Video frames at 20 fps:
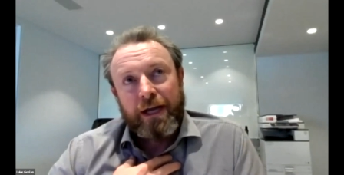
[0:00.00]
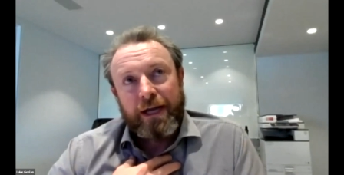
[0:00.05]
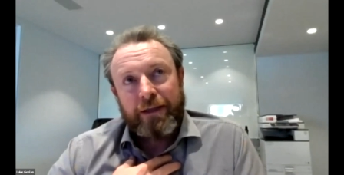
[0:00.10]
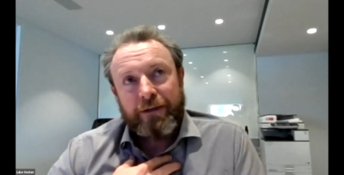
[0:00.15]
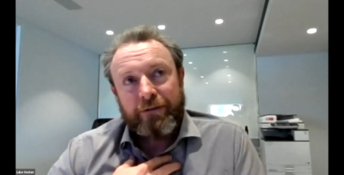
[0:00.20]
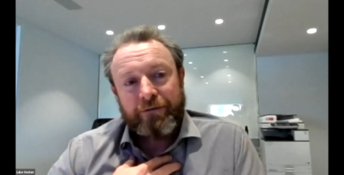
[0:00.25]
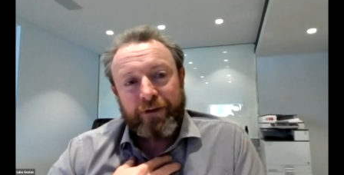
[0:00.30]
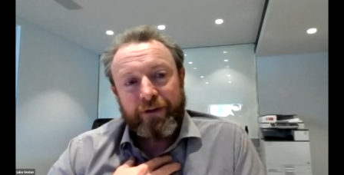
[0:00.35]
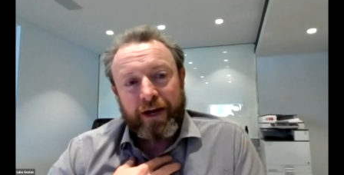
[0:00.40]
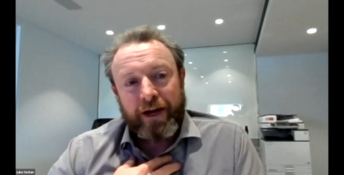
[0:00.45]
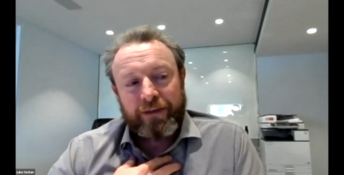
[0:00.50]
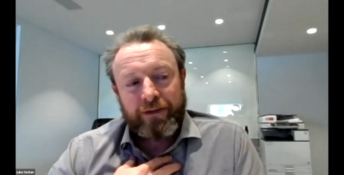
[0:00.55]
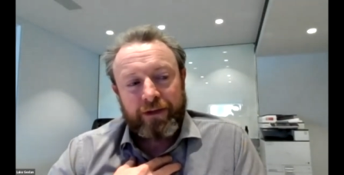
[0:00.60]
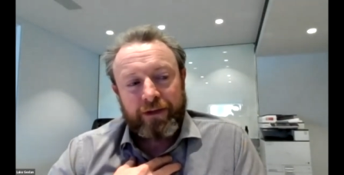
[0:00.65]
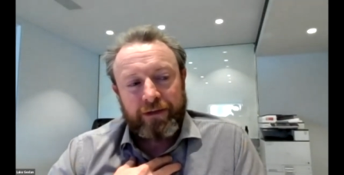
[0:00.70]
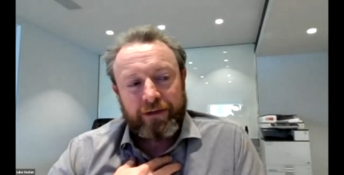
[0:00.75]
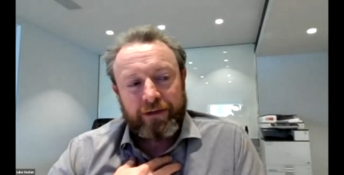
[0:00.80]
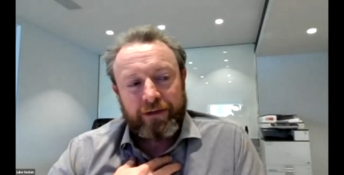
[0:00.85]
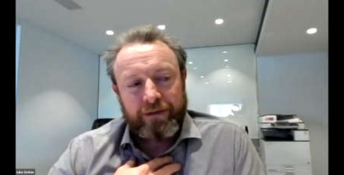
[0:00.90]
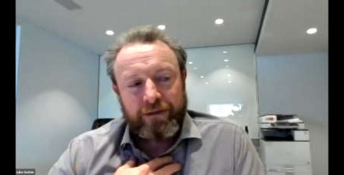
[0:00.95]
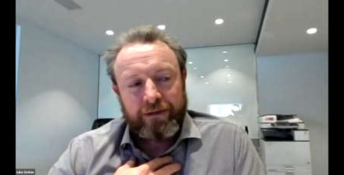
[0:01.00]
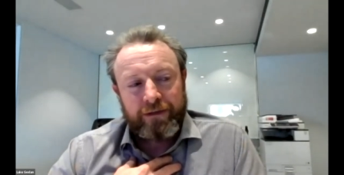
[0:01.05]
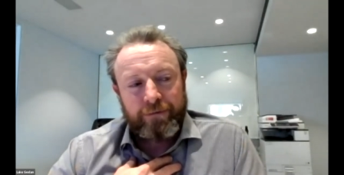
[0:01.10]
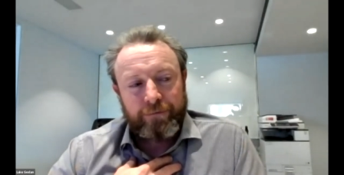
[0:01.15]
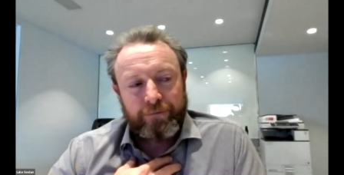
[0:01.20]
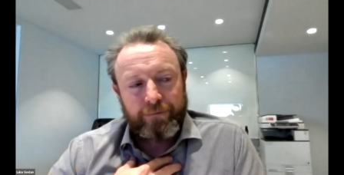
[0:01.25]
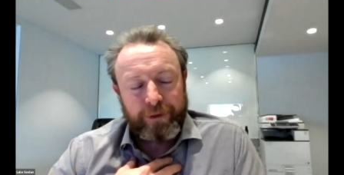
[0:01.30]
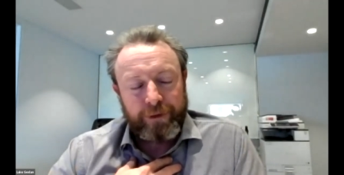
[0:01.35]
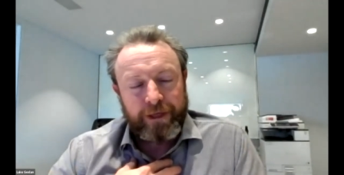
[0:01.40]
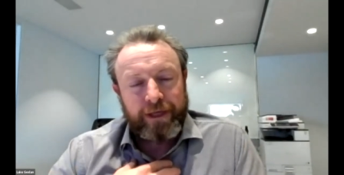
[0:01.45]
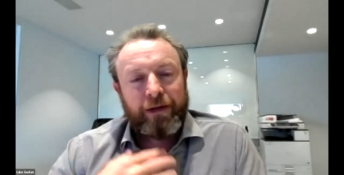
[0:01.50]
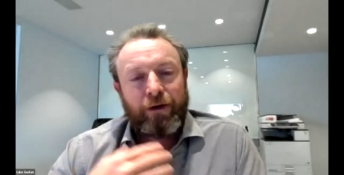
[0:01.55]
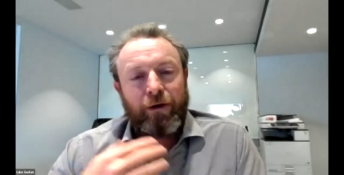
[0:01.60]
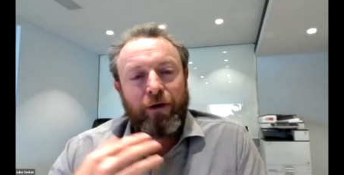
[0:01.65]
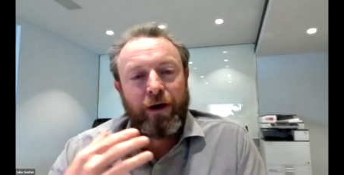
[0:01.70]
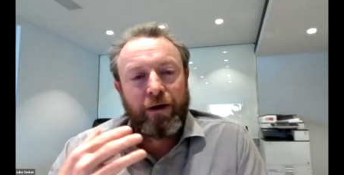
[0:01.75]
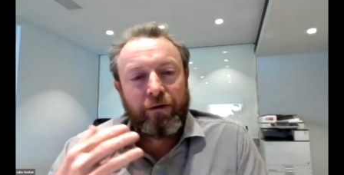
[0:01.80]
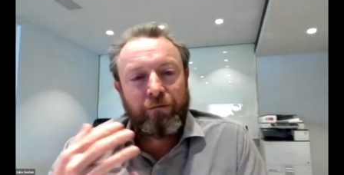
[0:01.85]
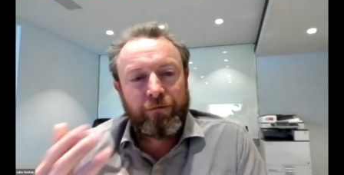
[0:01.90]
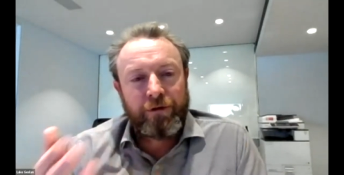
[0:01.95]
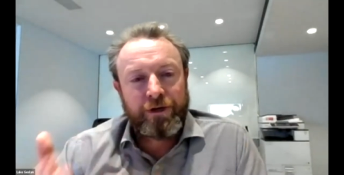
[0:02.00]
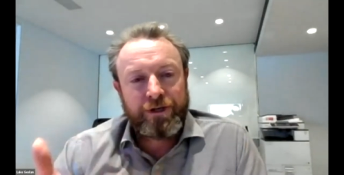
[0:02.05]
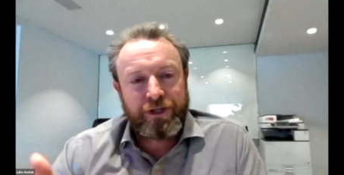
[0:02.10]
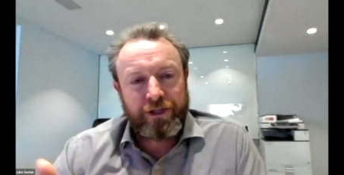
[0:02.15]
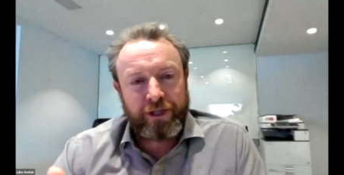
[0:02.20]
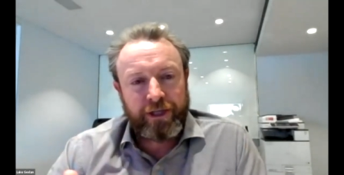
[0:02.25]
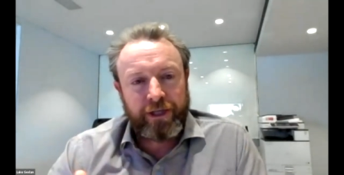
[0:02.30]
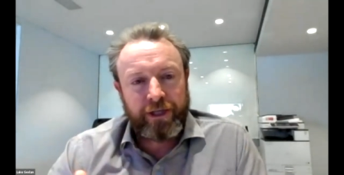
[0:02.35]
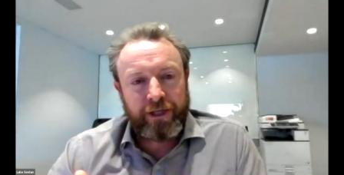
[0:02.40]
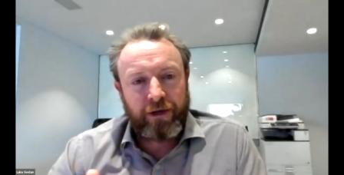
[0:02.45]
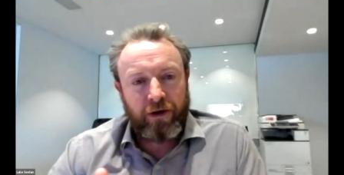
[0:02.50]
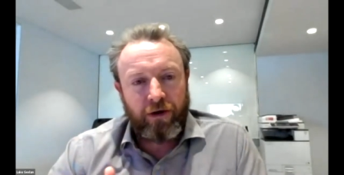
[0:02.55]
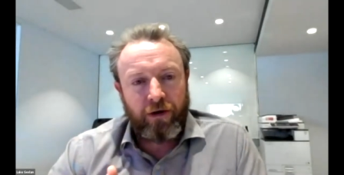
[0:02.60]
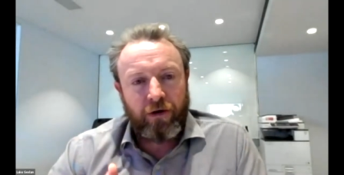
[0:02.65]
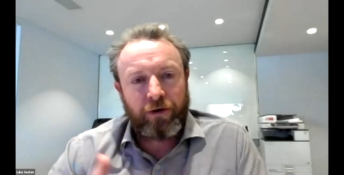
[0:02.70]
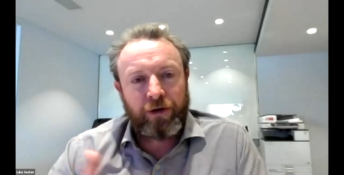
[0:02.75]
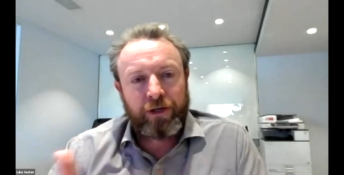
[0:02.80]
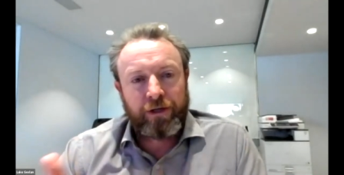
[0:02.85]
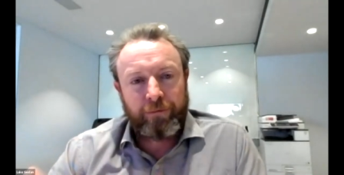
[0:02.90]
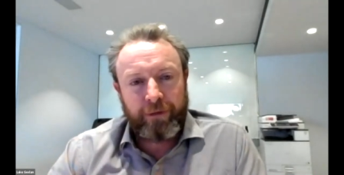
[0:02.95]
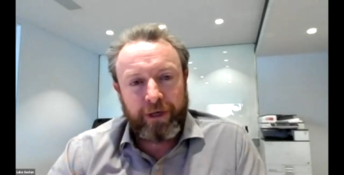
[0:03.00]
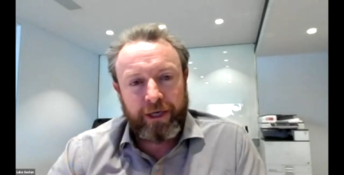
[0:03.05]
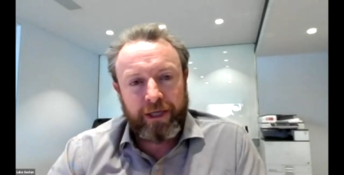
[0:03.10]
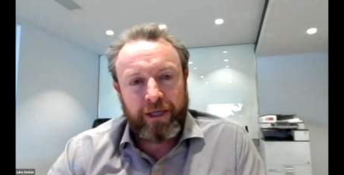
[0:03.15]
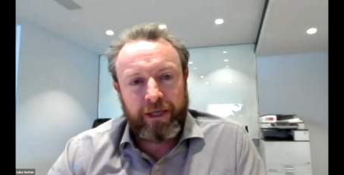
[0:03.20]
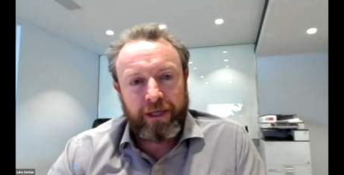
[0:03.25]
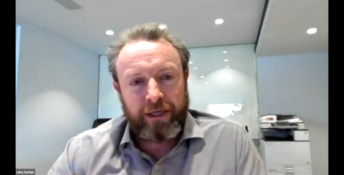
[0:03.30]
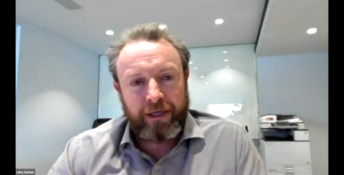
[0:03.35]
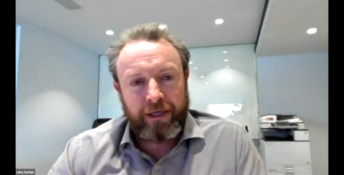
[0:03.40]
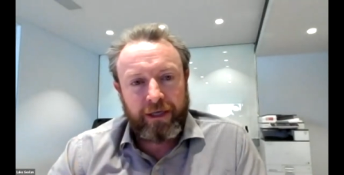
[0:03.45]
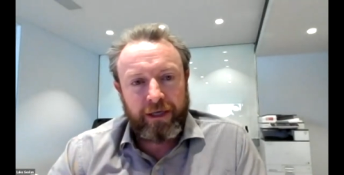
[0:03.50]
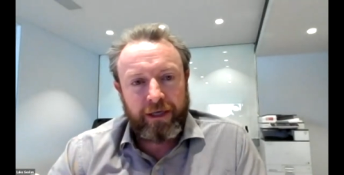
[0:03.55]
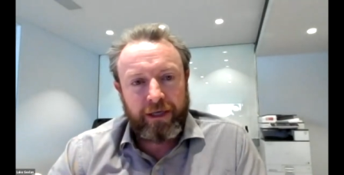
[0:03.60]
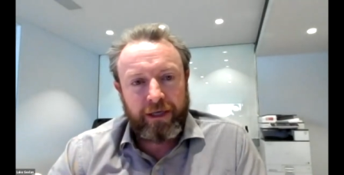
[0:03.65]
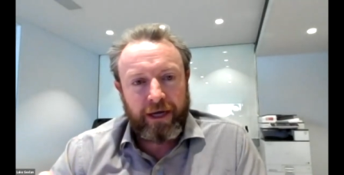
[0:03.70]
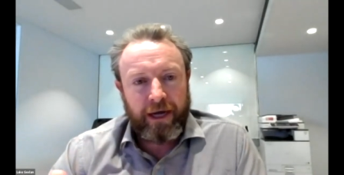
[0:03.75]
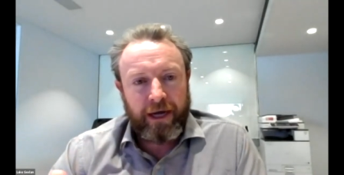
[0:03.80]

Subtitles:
in the fact that being originally on a committee